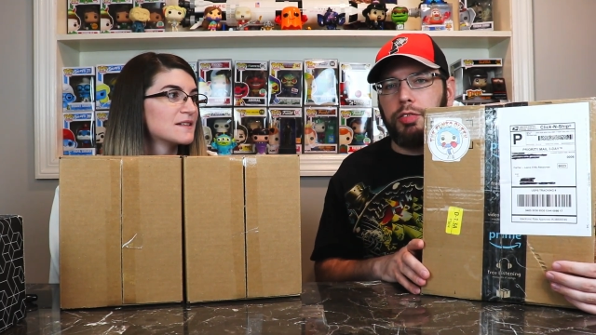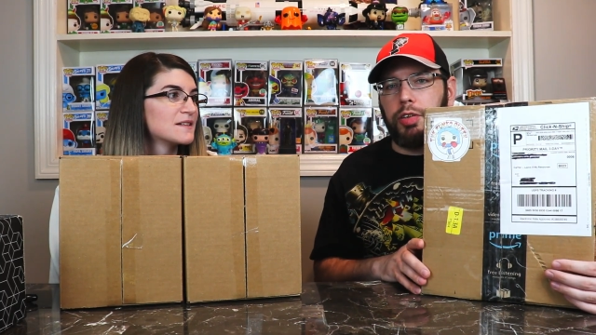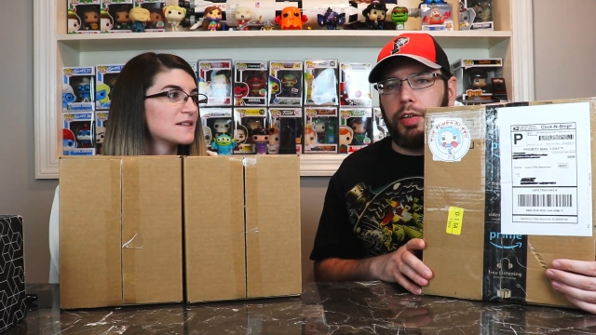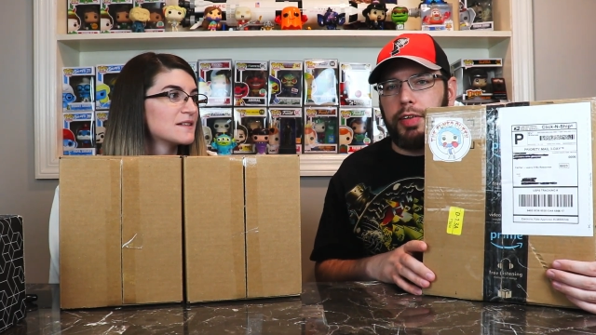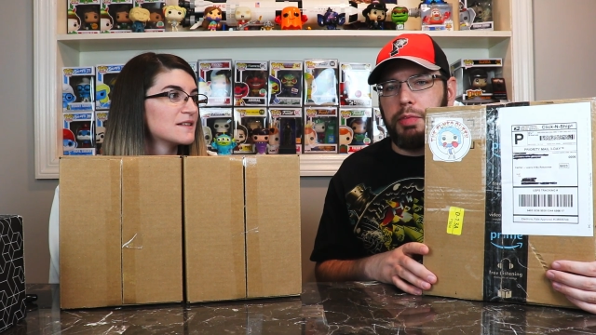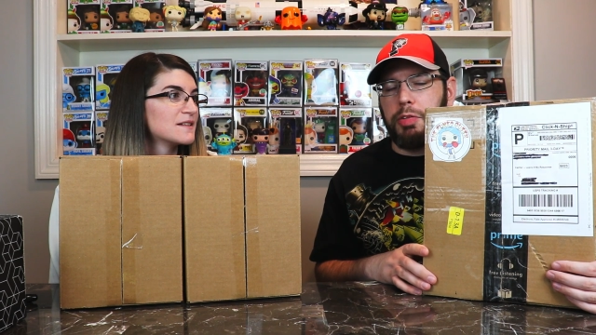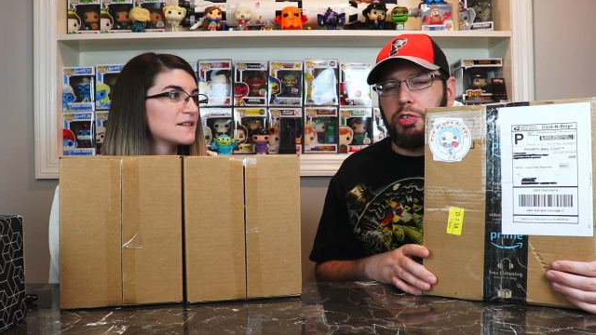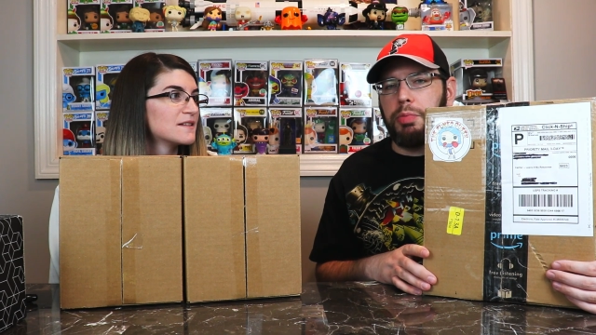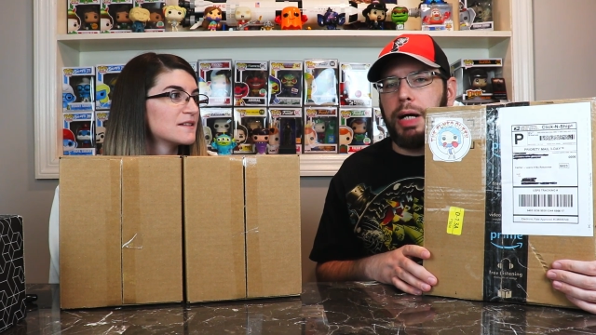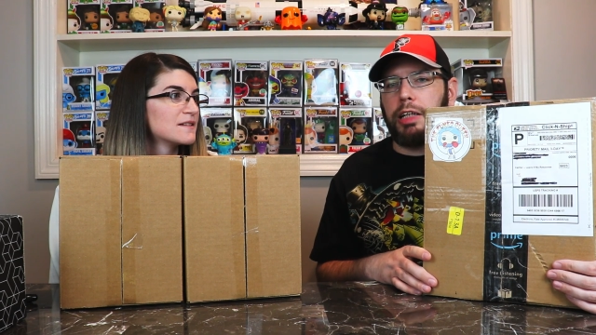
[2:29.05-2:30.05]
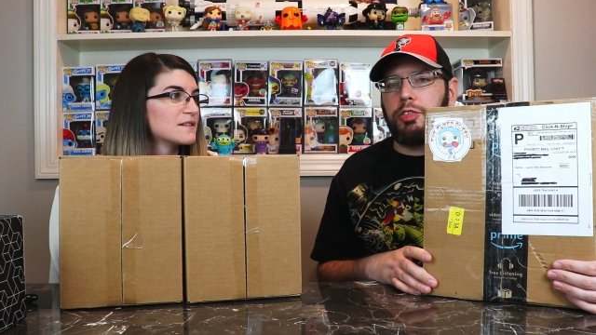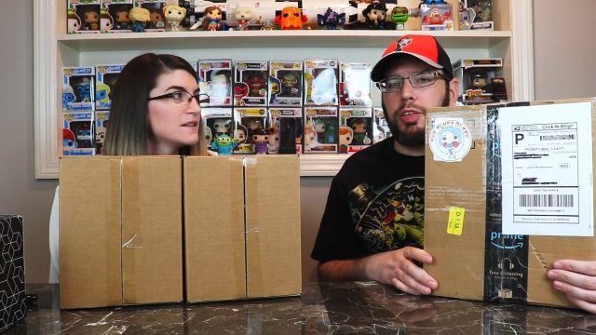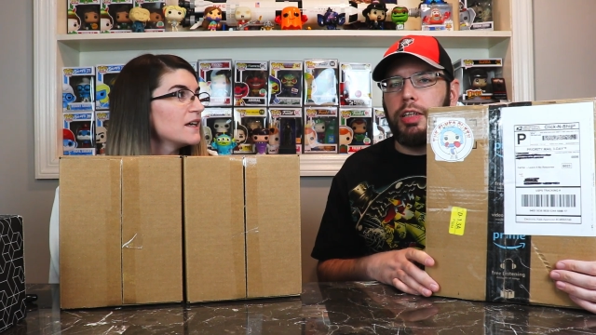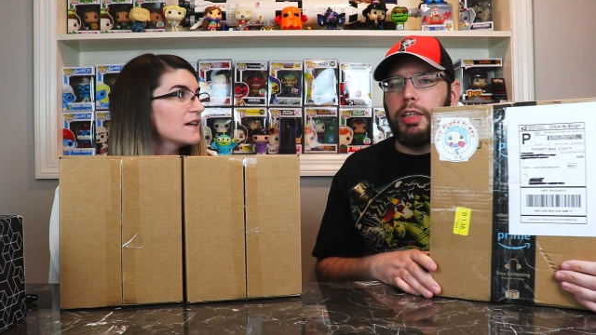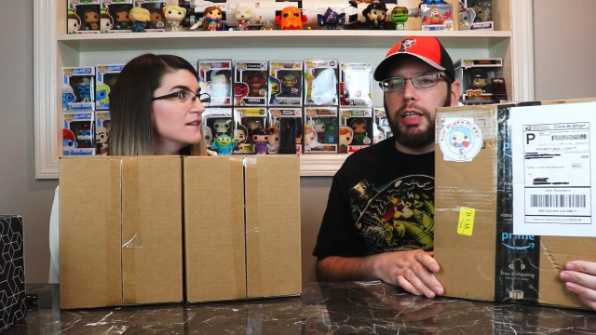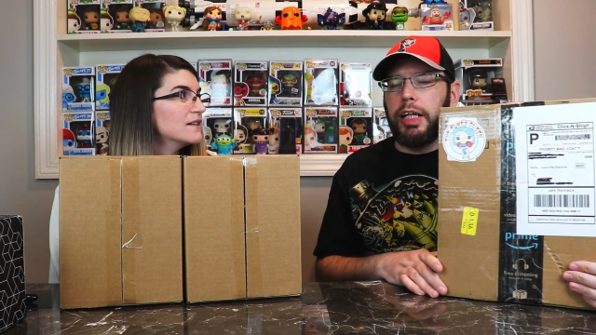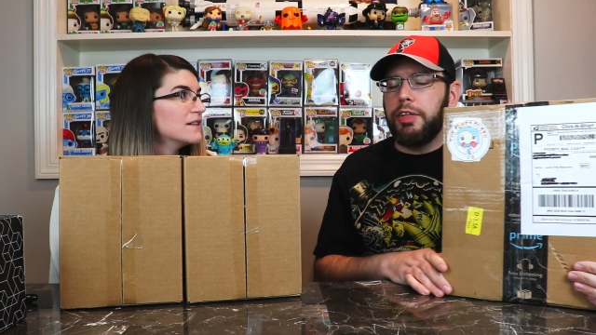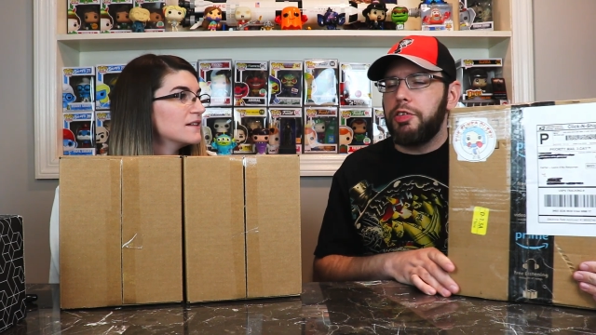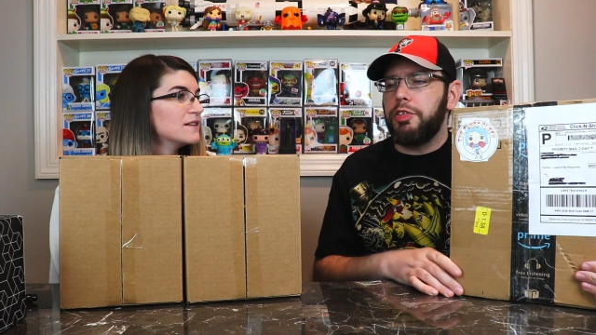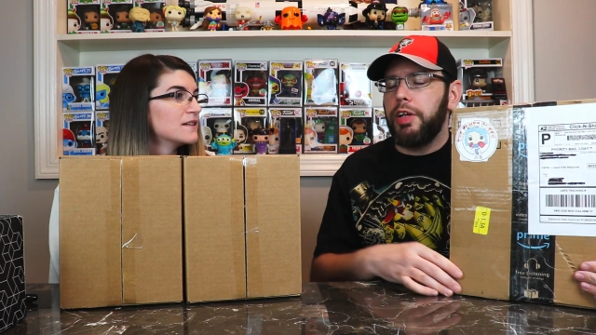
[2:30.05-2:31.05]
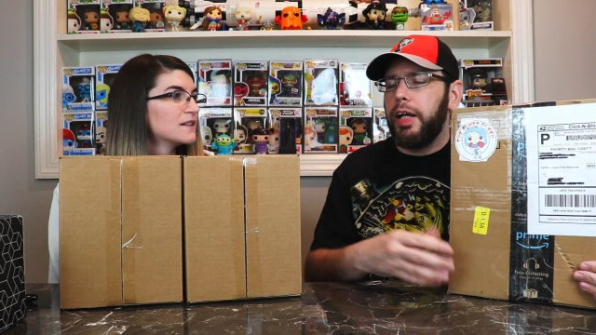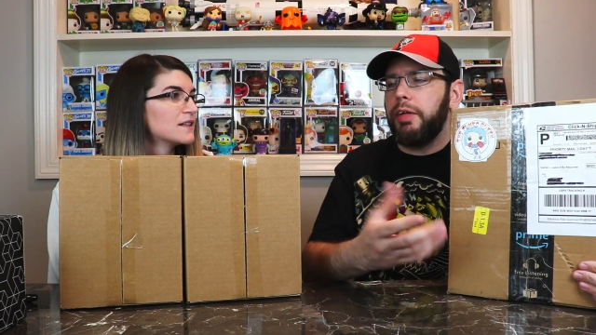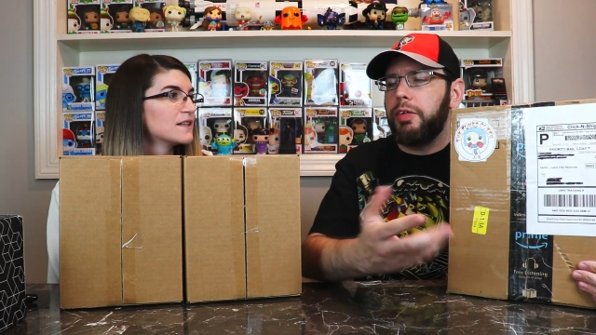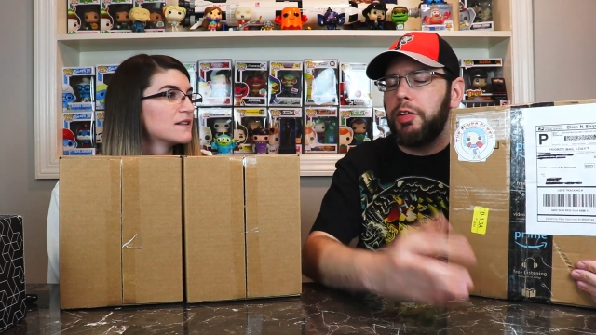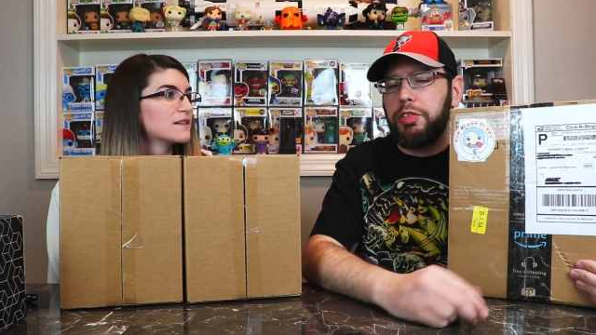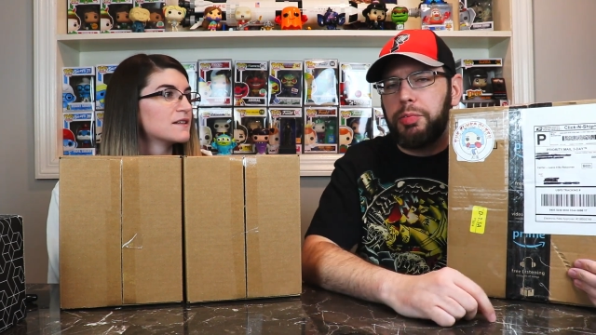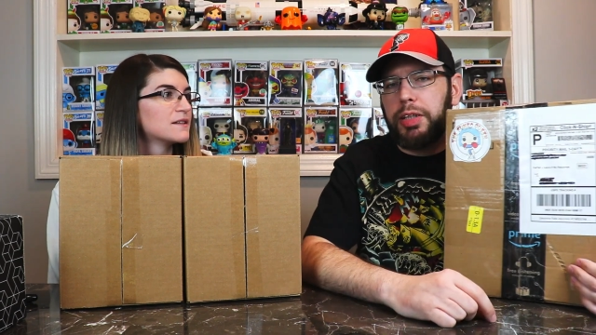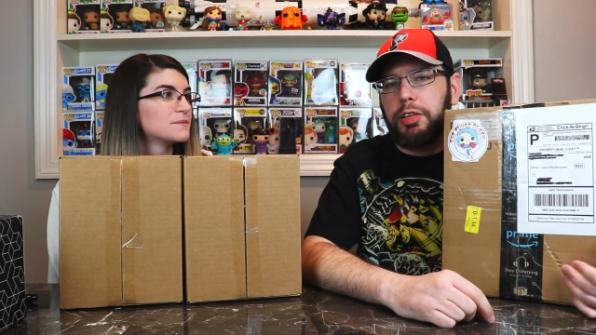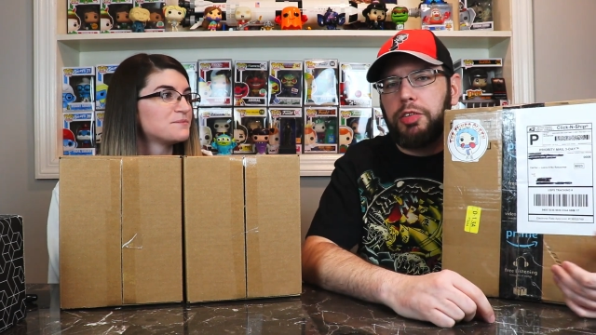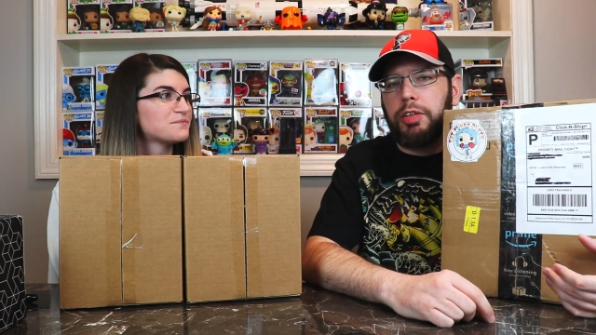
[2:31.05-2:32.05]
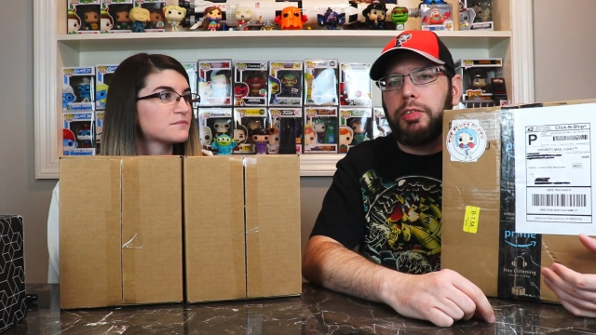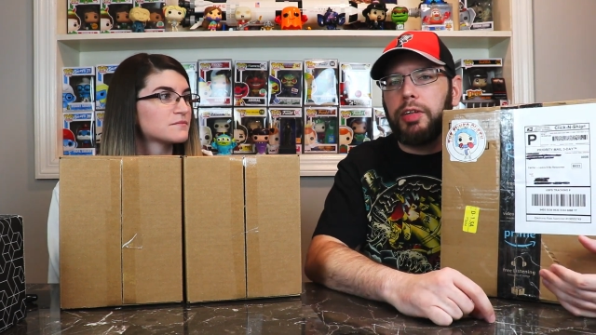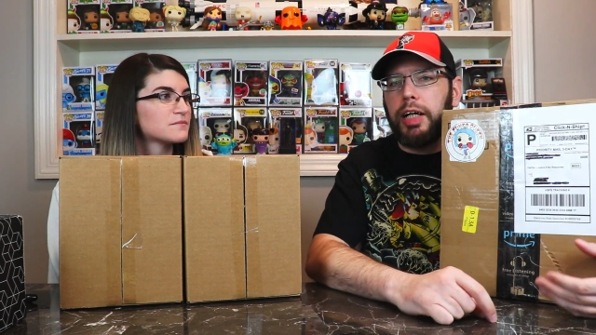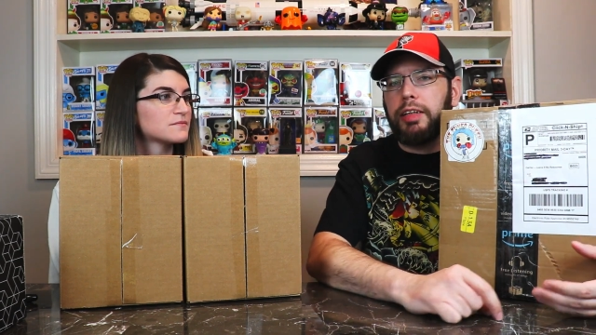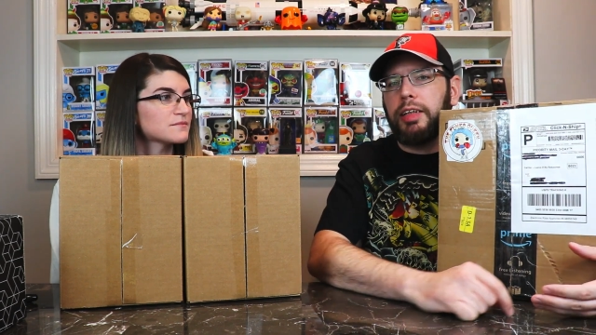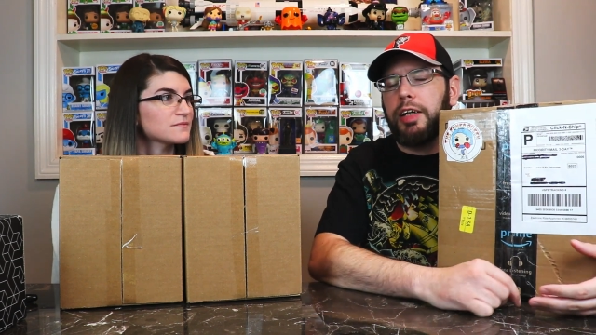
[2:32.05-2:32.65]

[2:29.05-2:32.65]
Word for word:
Speaker 1: for a theme mystery box. Yeah. And she said, hey, what are some things that you liked?